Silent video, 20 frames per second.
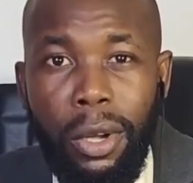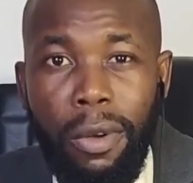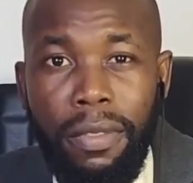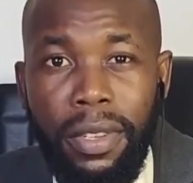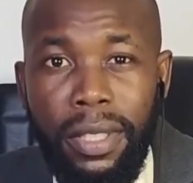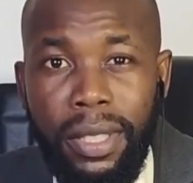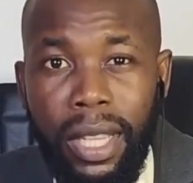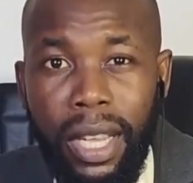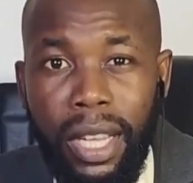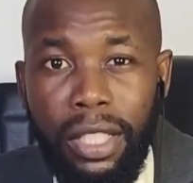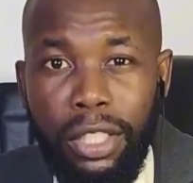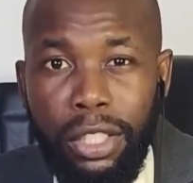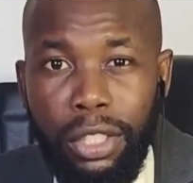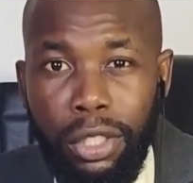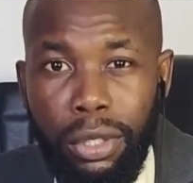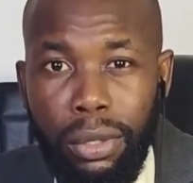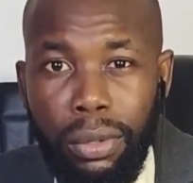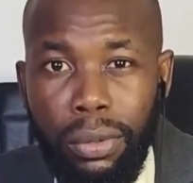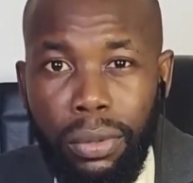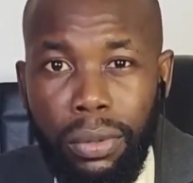of the tax
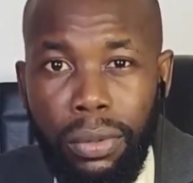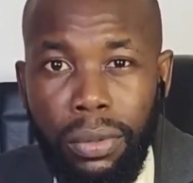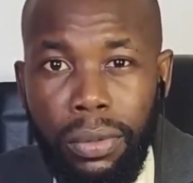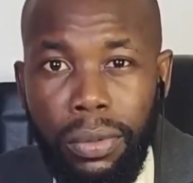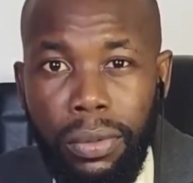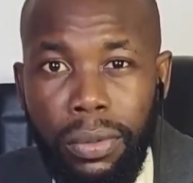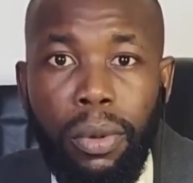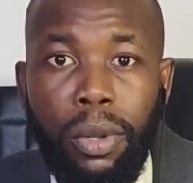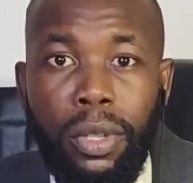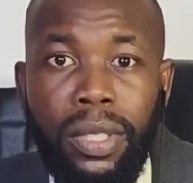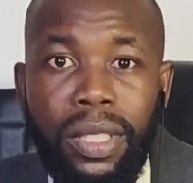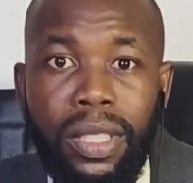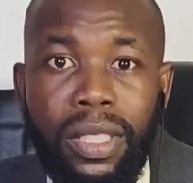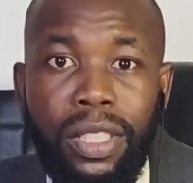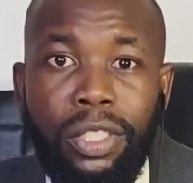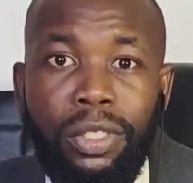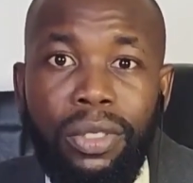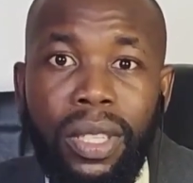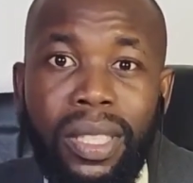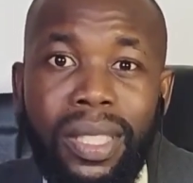due plus
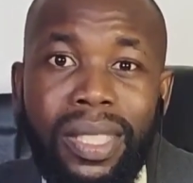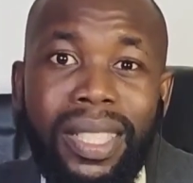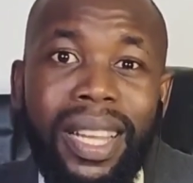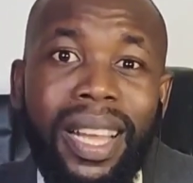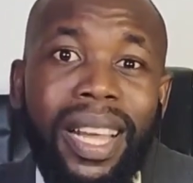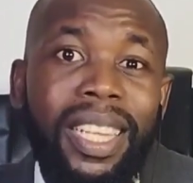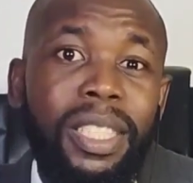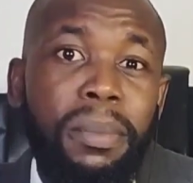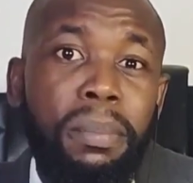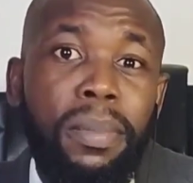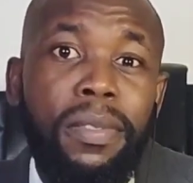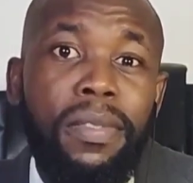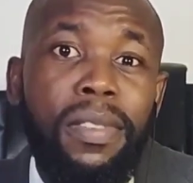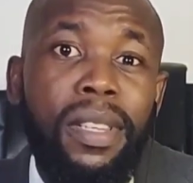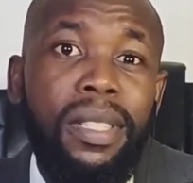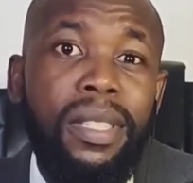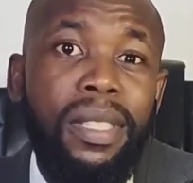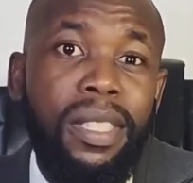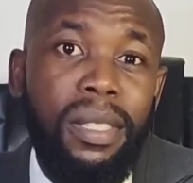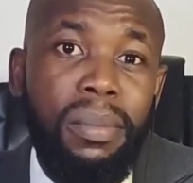interest at the
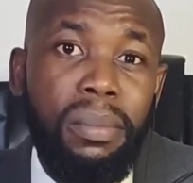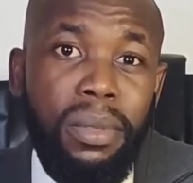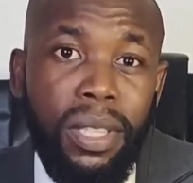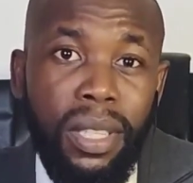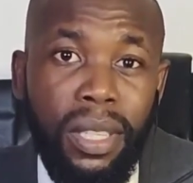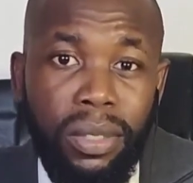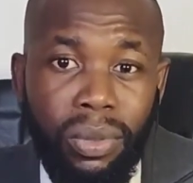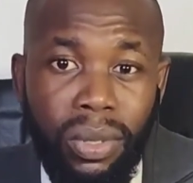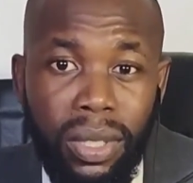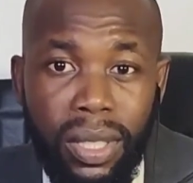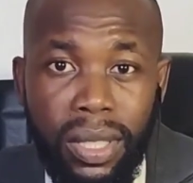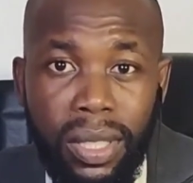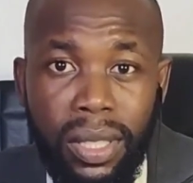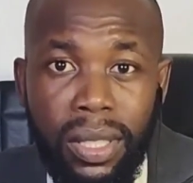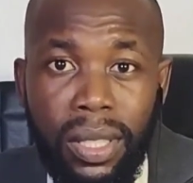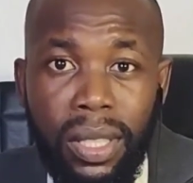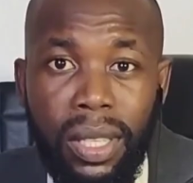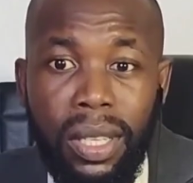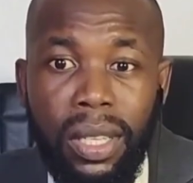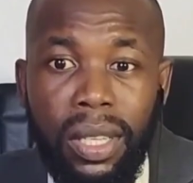prevailing CBN rate.
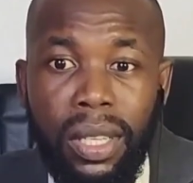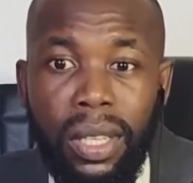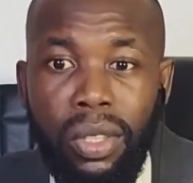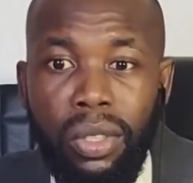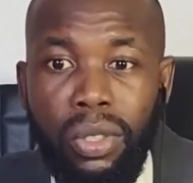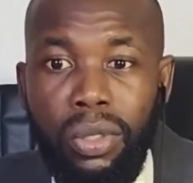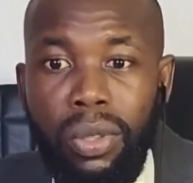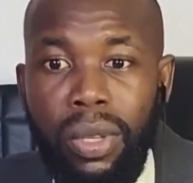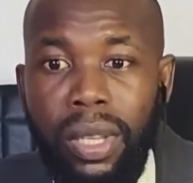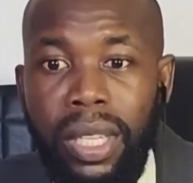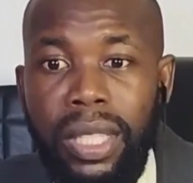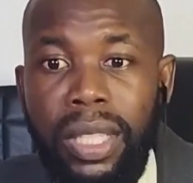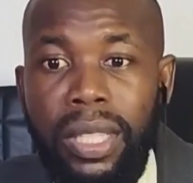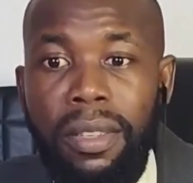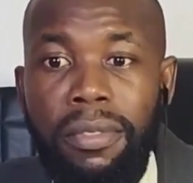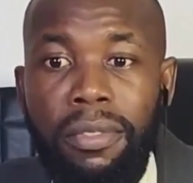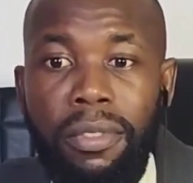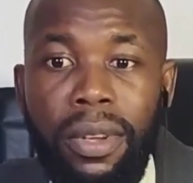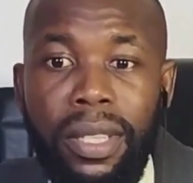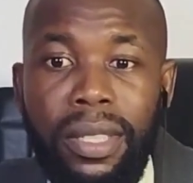So let's say,
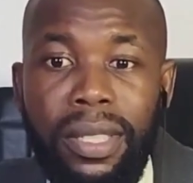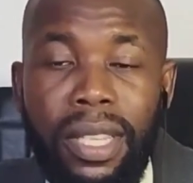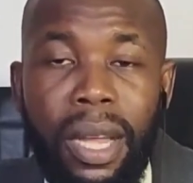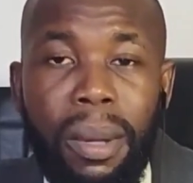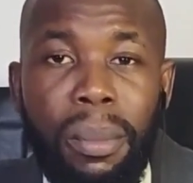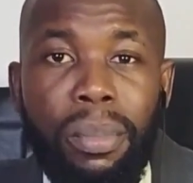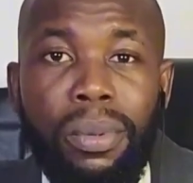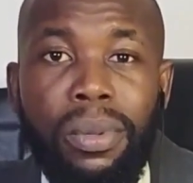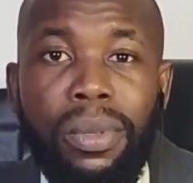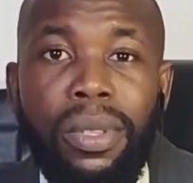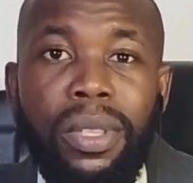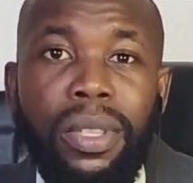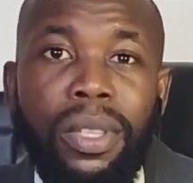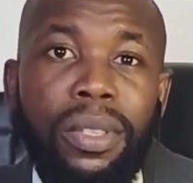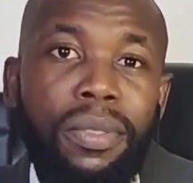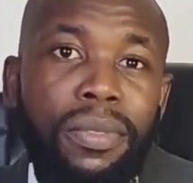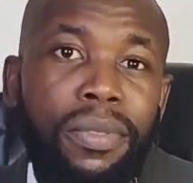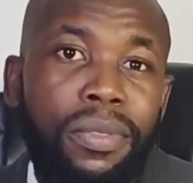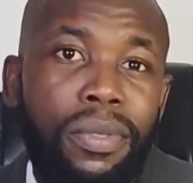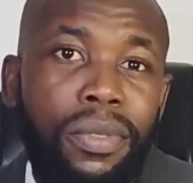for example,
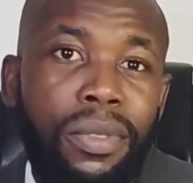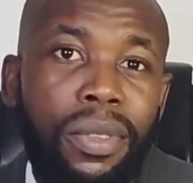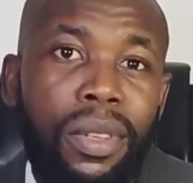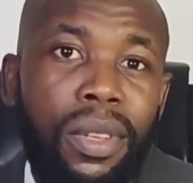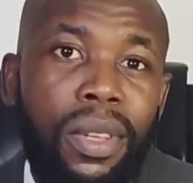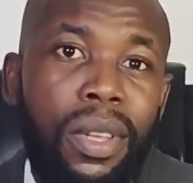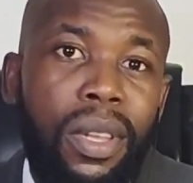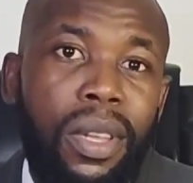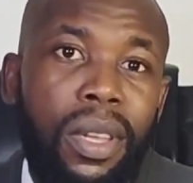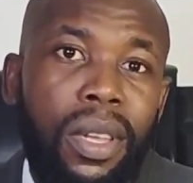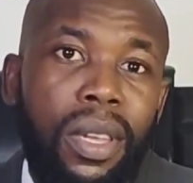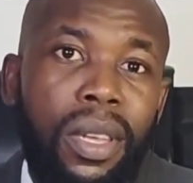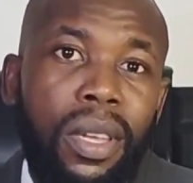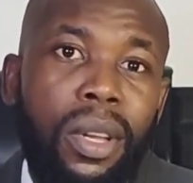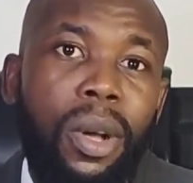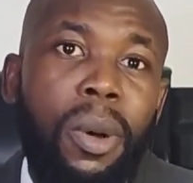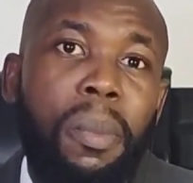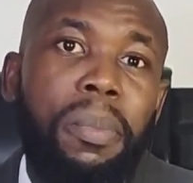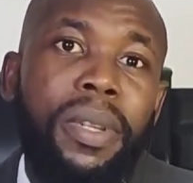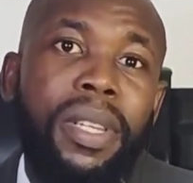if a
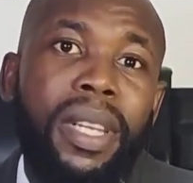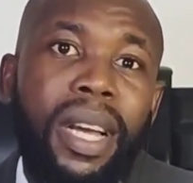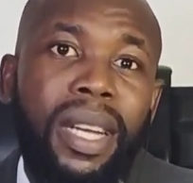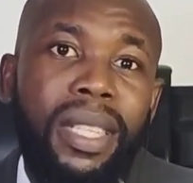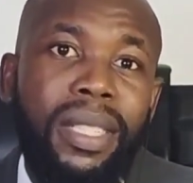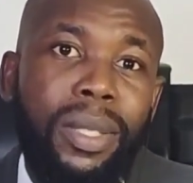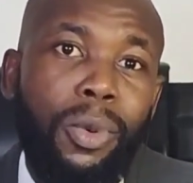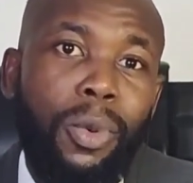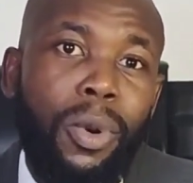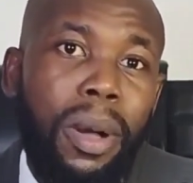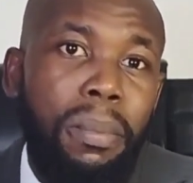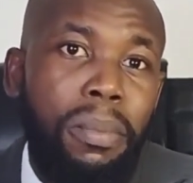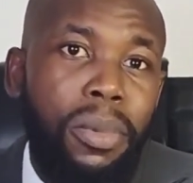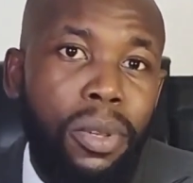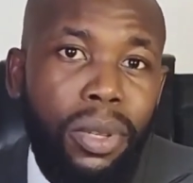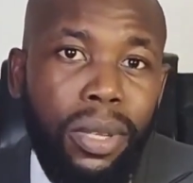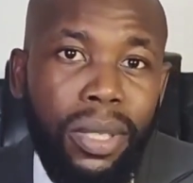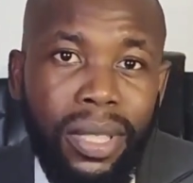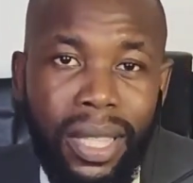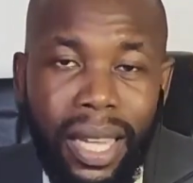company has a 1
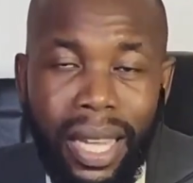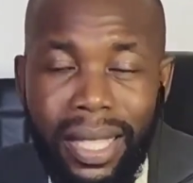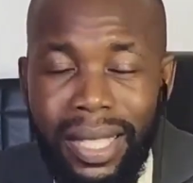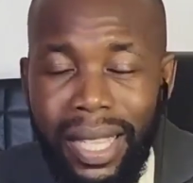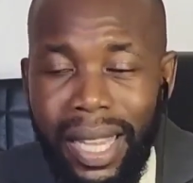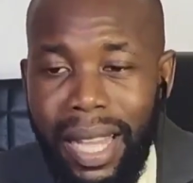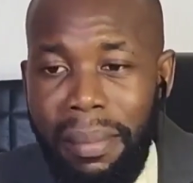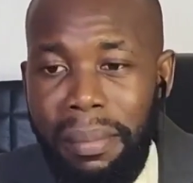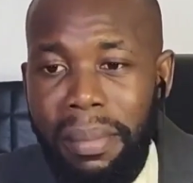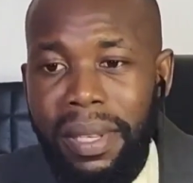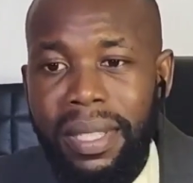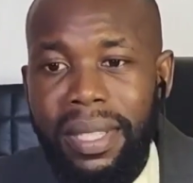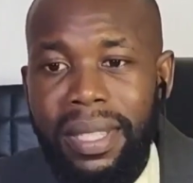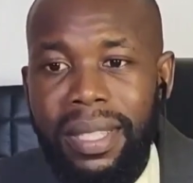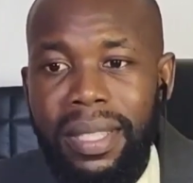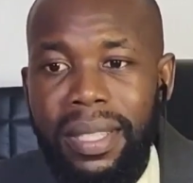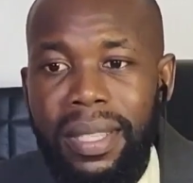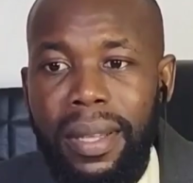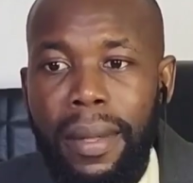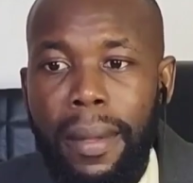billion tax
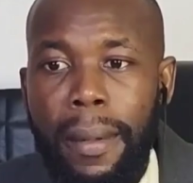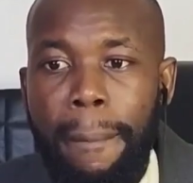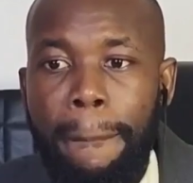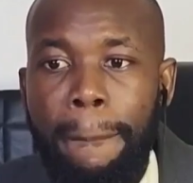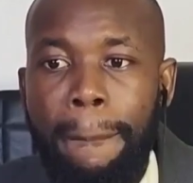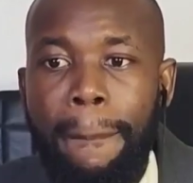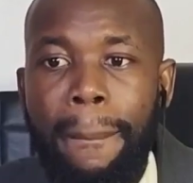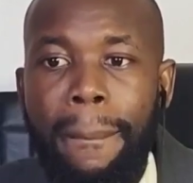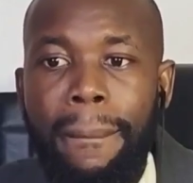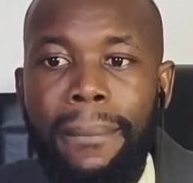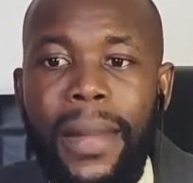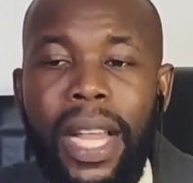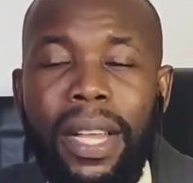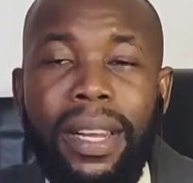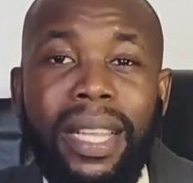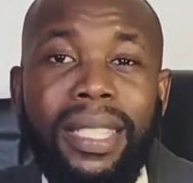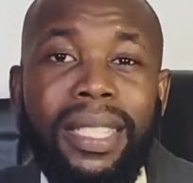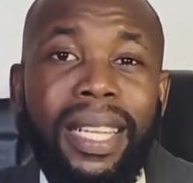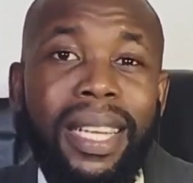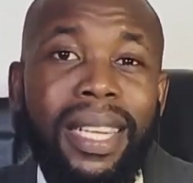liability, now
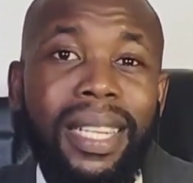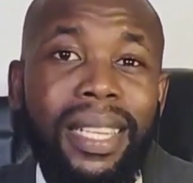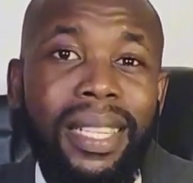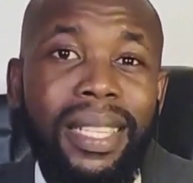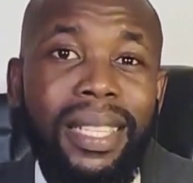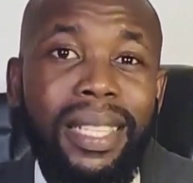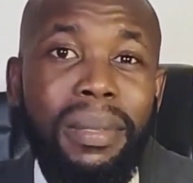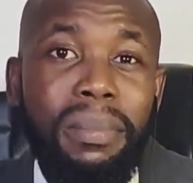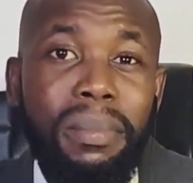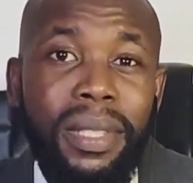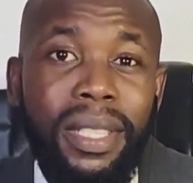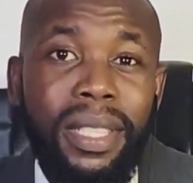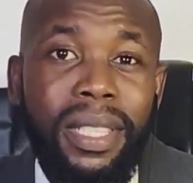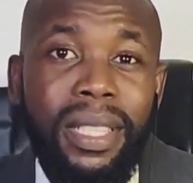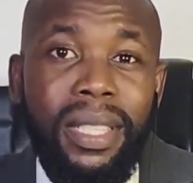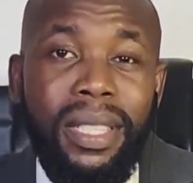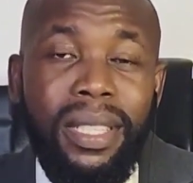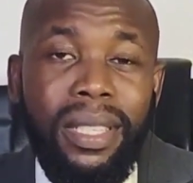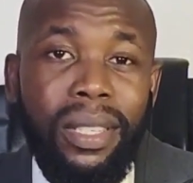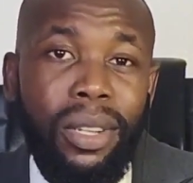that's an
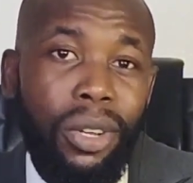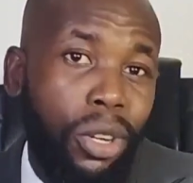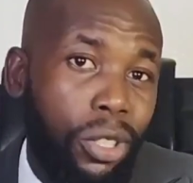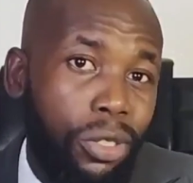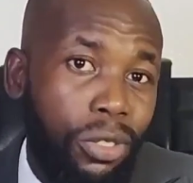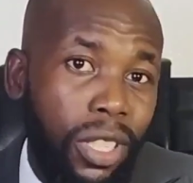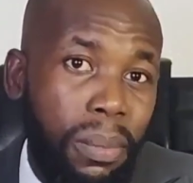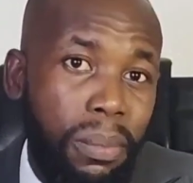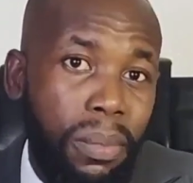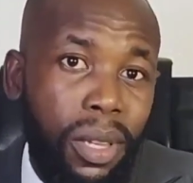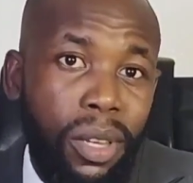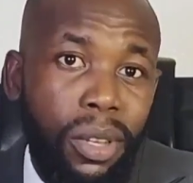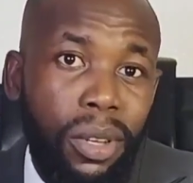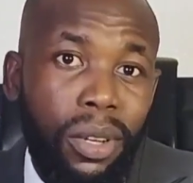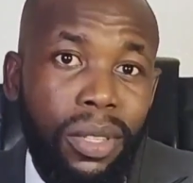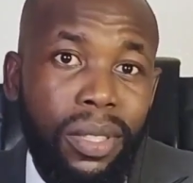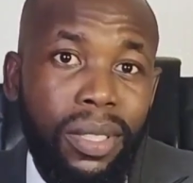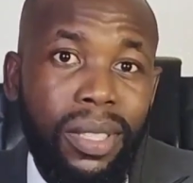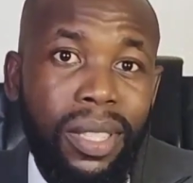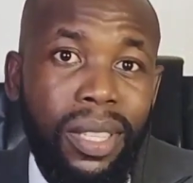immediate 100
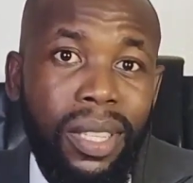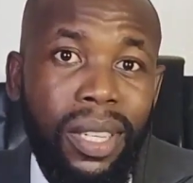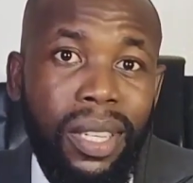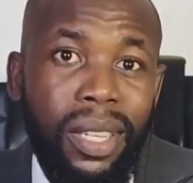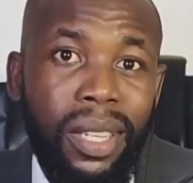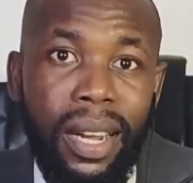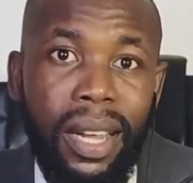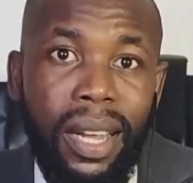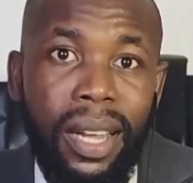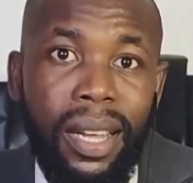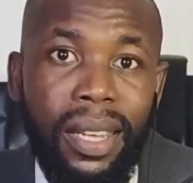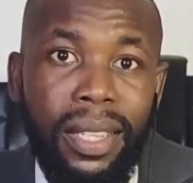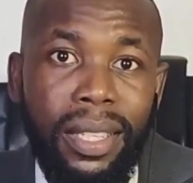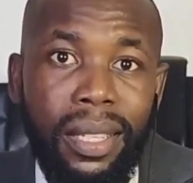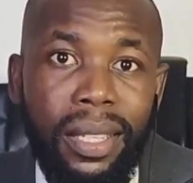million naira